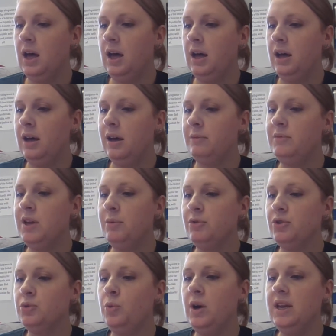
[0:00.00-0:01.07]
Number
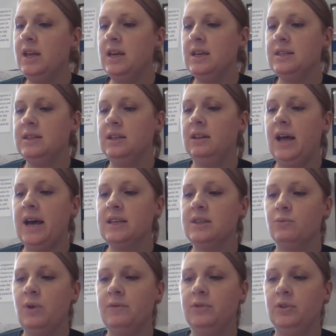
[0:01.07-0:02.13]
20 is the last
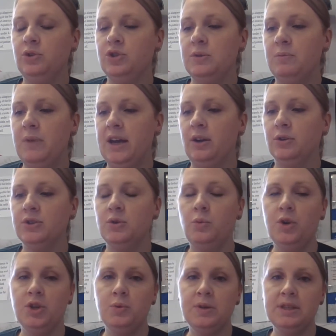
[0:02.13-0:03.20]
Revolution battle. So
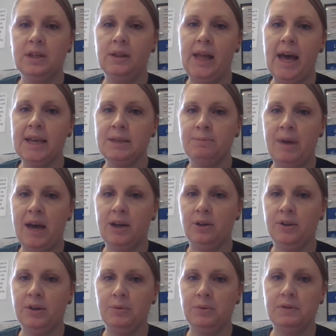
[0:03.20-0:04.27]
which was the last
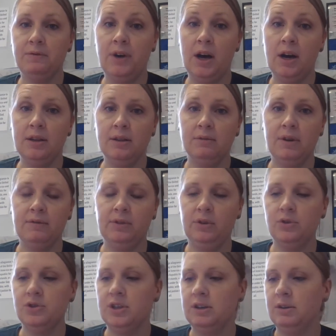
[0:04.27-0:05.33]
battle that was fought in the
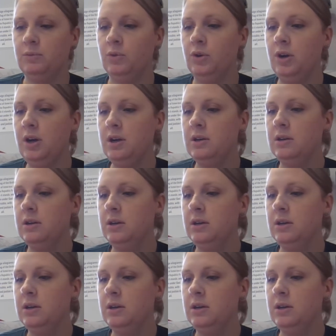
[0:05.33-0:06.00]
Revolutionary War?